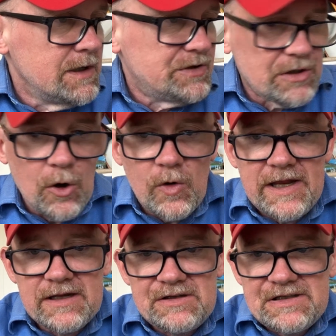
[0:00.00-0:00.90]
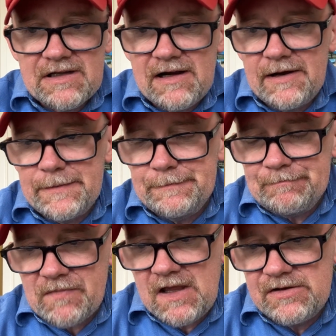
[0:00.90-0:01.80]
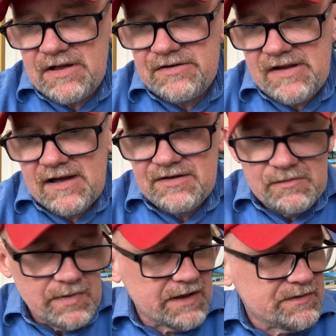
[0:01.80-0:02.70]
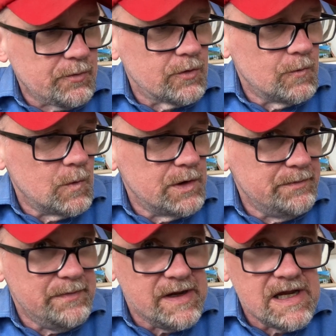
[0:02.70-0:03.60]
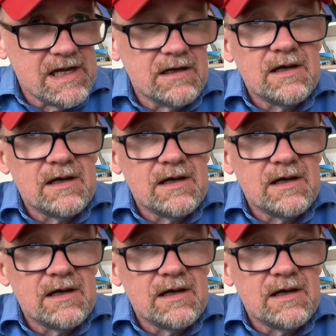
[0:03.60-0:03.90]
So his Nansen passport would be